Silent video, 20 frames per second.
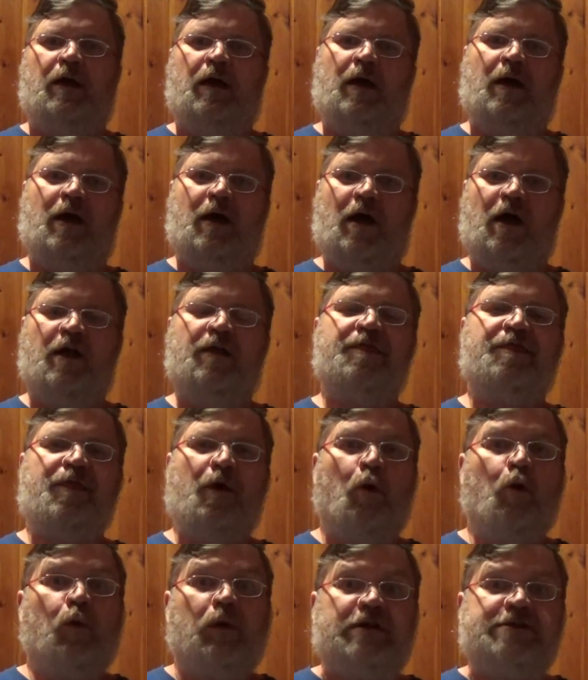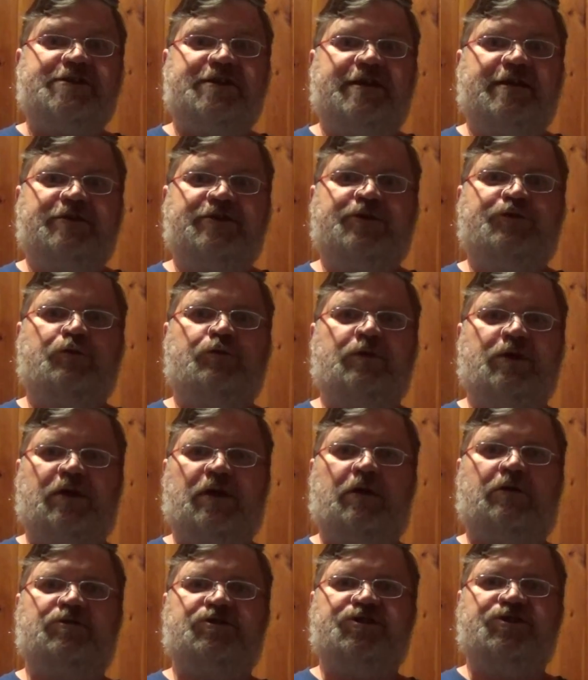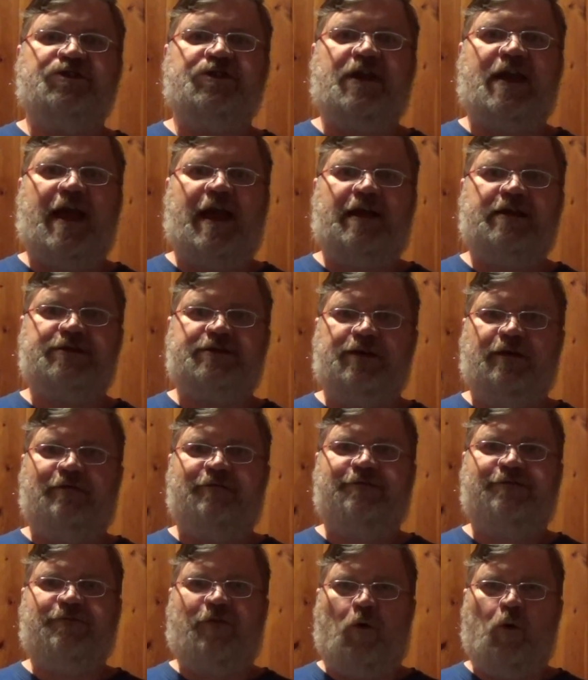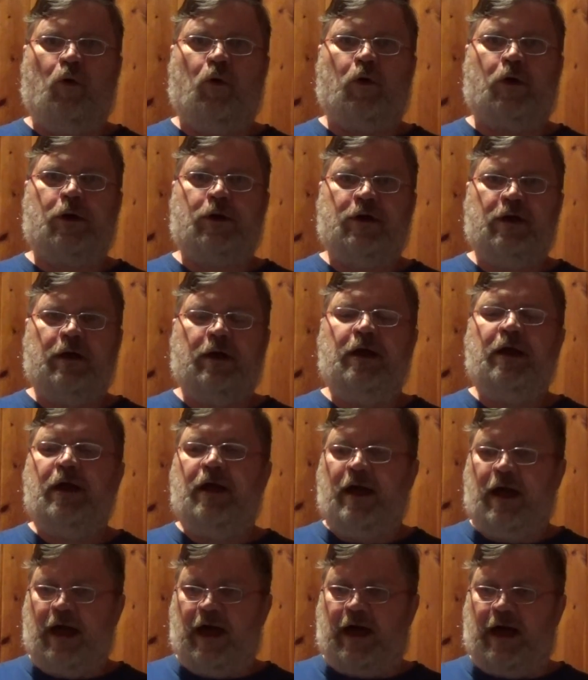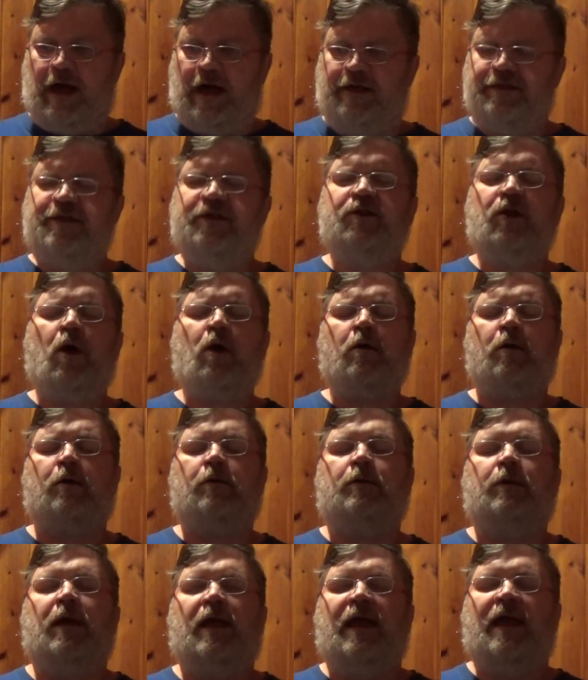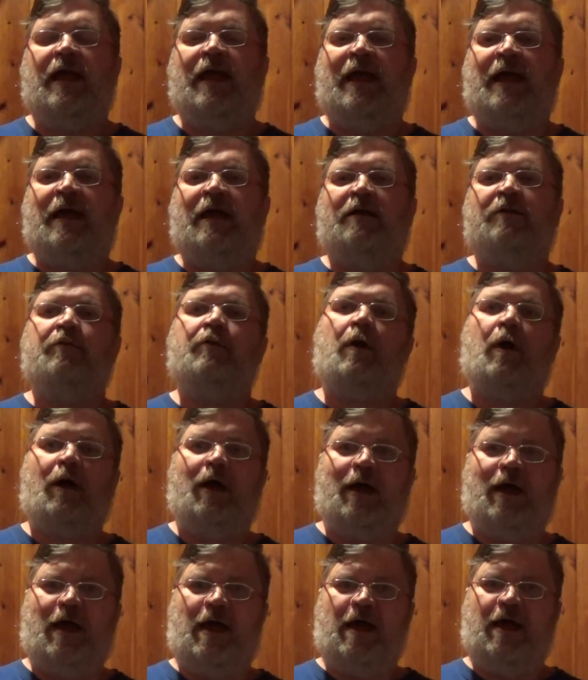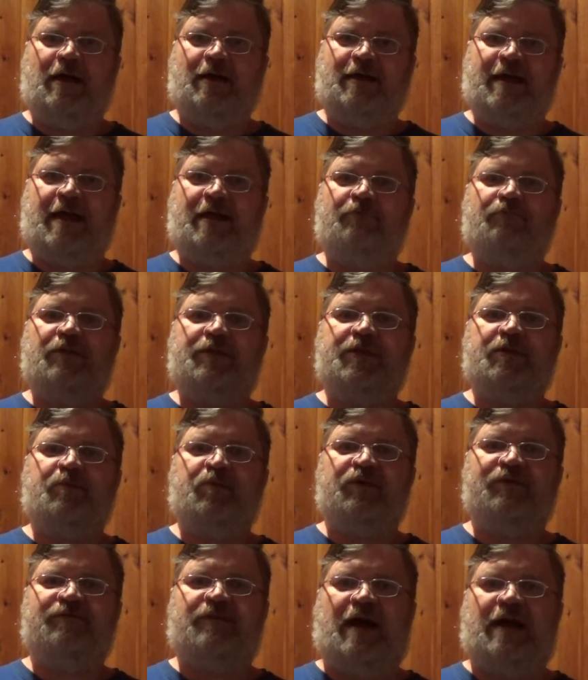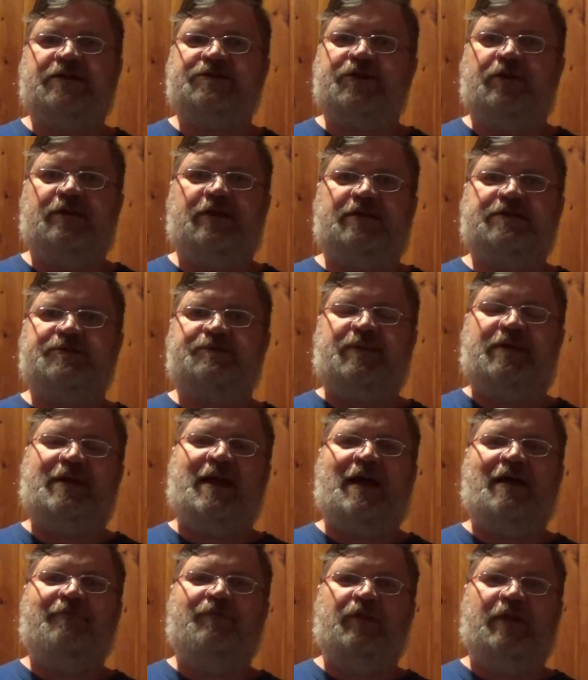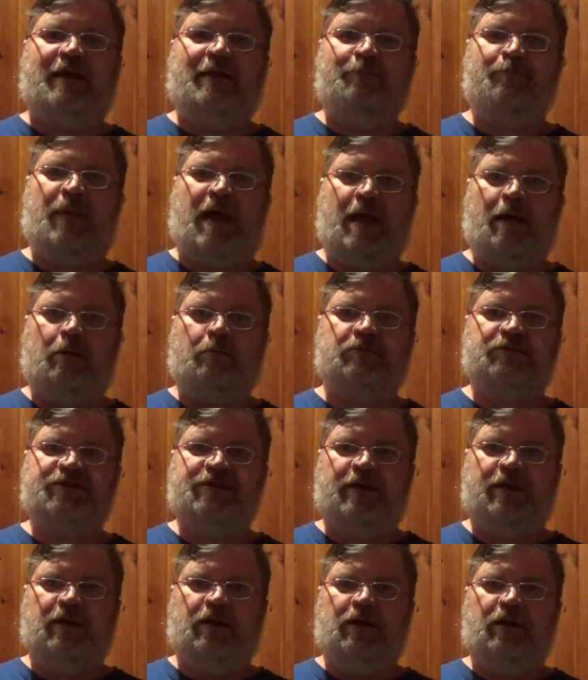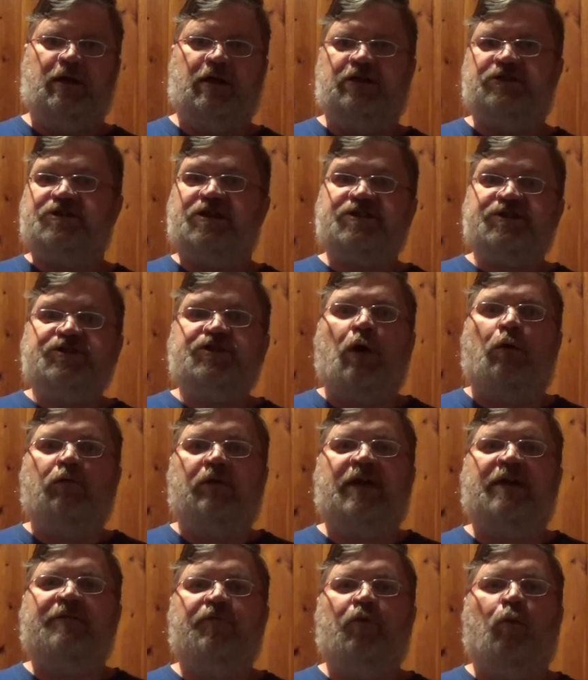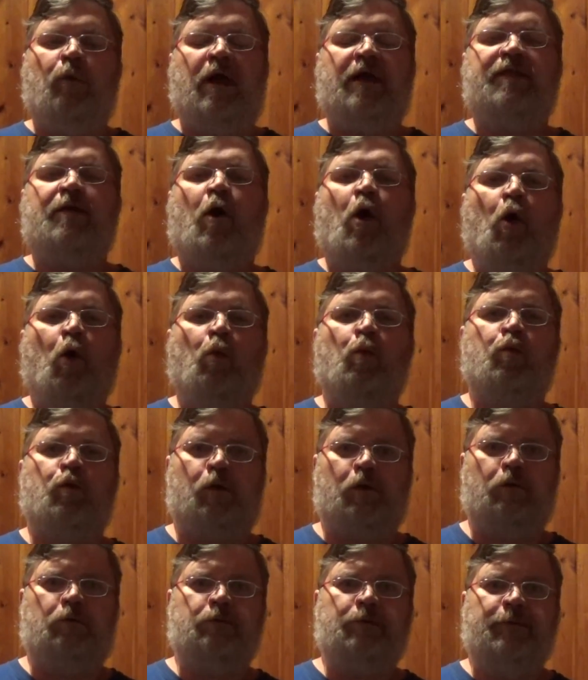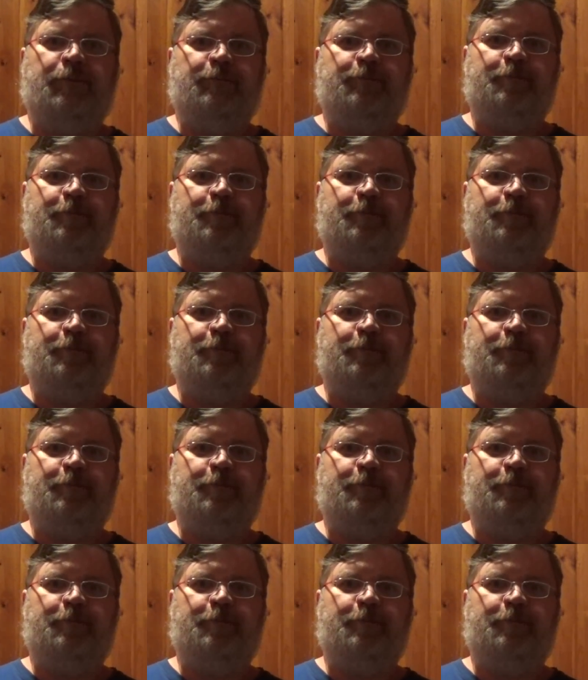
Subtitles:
authority to negotiate for the Narn. And again, with the proviso that's been heavily mended, just don't give away the homeworld.